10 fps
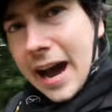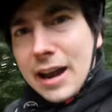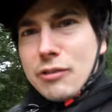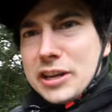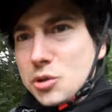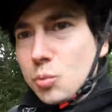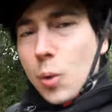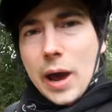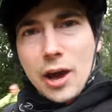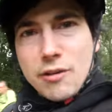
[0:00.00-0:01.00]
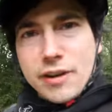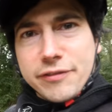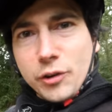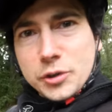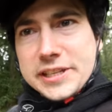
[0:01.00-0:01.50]
I reached well over
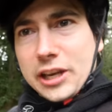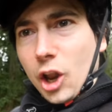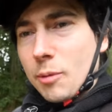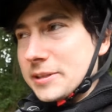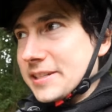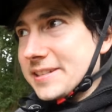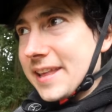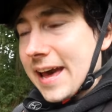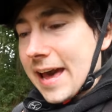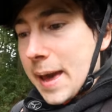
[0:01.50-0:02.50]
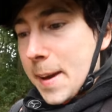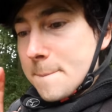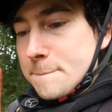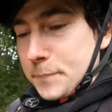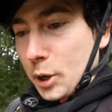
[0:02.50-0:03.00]
40 kilometers there,
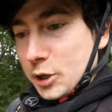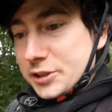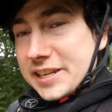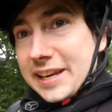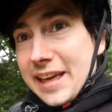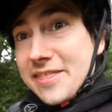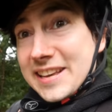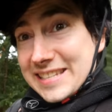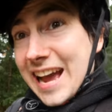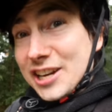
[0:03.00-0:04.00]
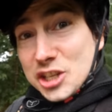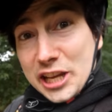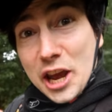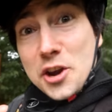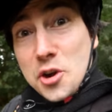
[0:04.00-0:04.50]
but there's
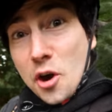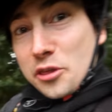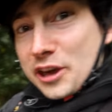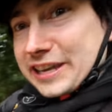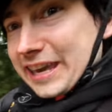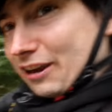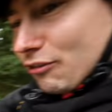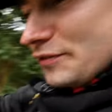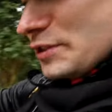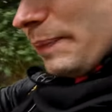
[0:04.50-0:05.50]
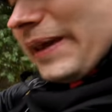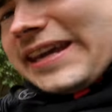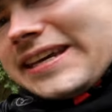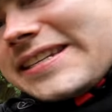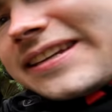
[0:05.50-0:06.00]
actually another gear of
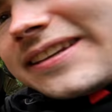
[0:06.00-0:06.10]
speed.